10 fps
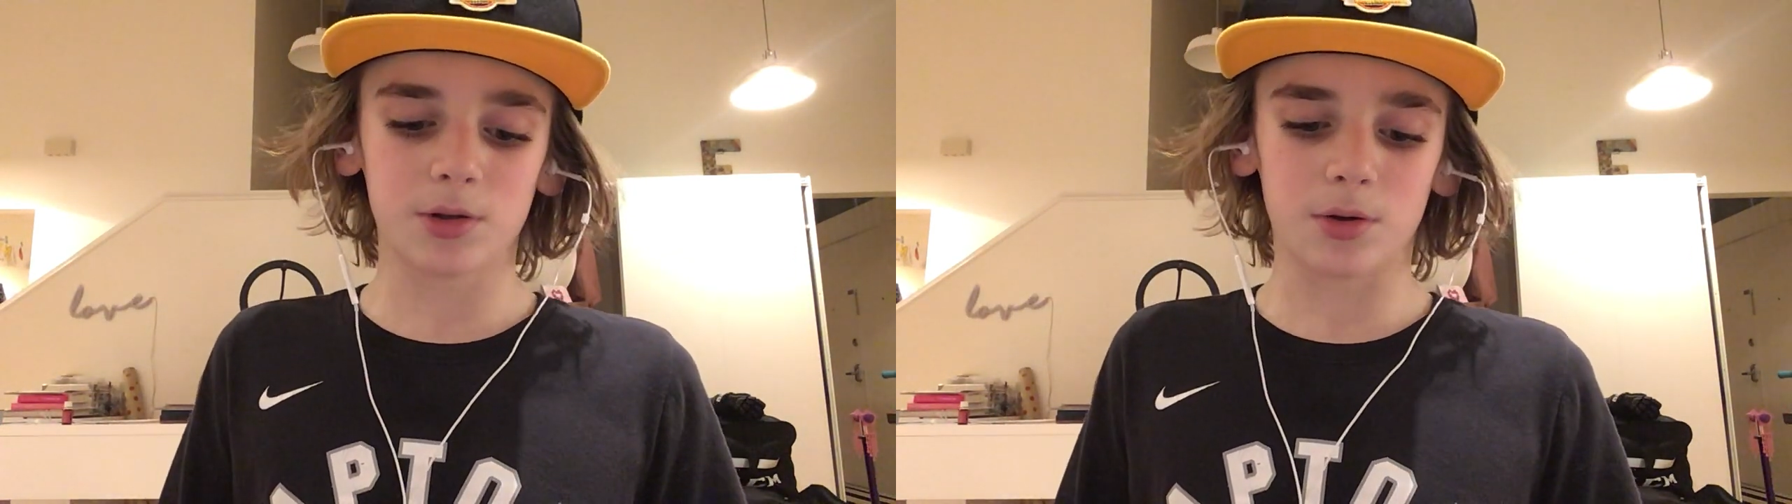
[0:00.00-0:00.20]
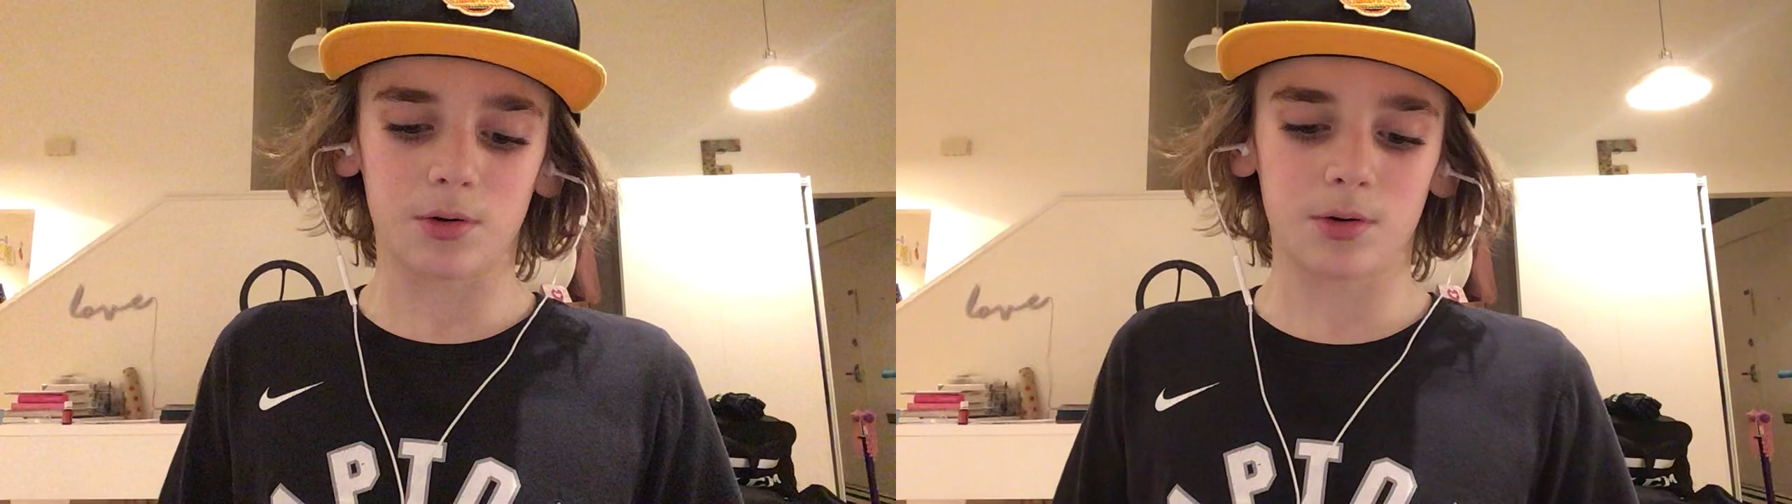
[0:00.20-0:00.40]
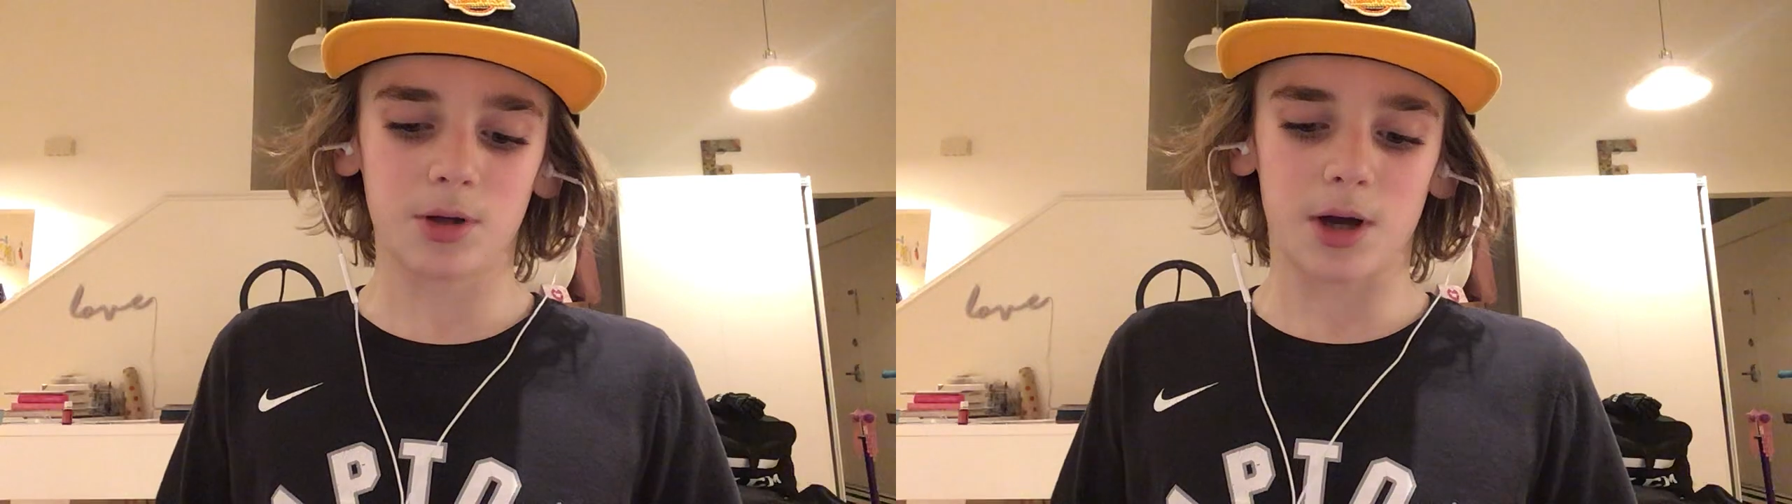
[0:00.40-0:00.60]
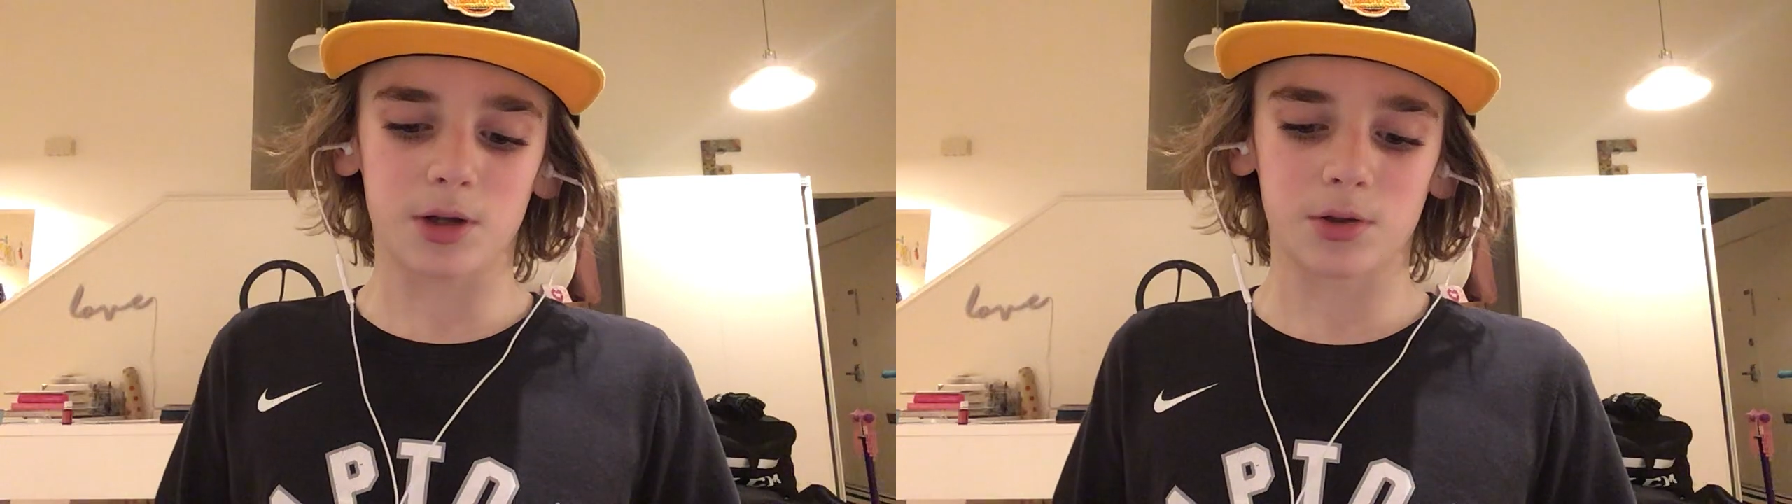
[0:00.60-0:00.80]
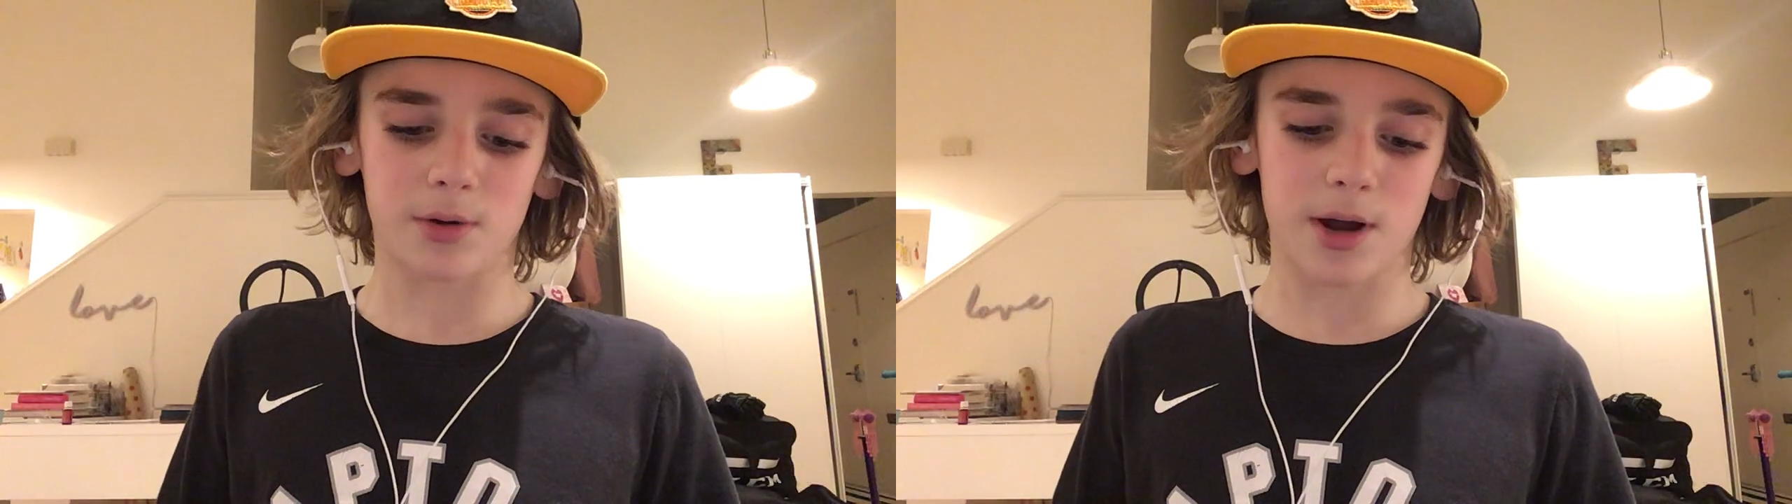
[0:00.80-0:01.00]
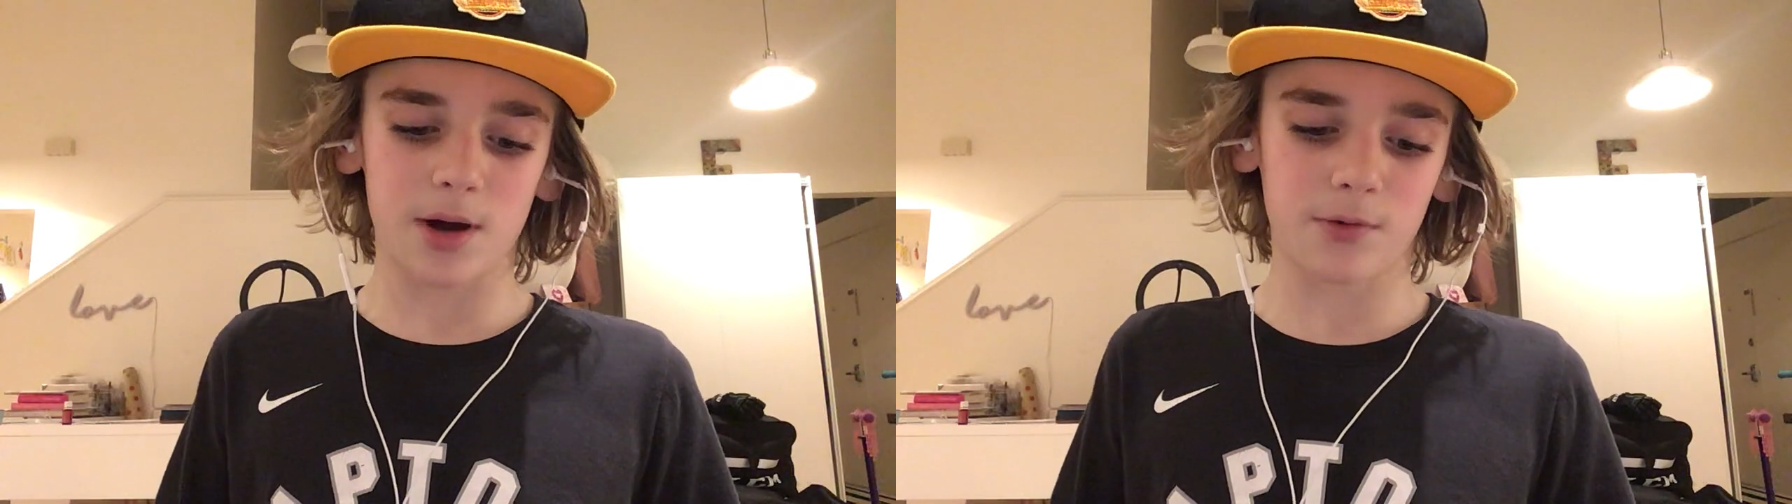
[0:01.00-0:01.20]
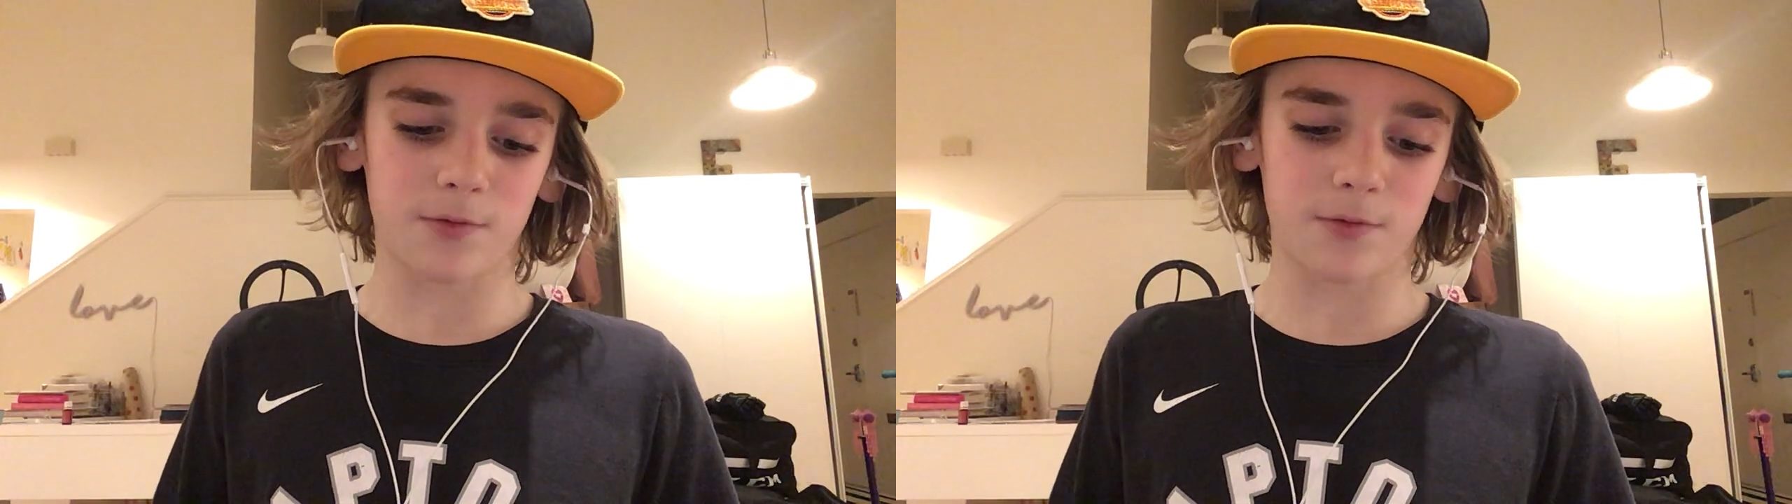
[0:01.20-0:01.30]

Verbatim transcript: So yeah, so now